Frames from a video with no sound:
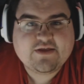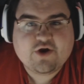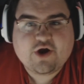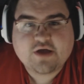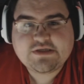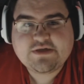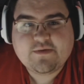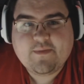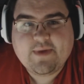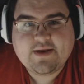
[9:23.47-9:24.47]
their
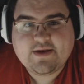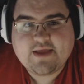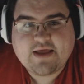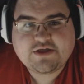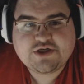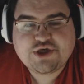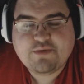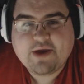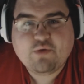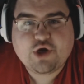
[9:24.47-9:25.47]
custom and that she
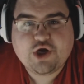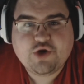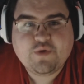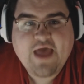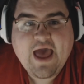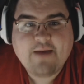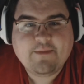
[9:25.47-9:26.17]
might want to do that,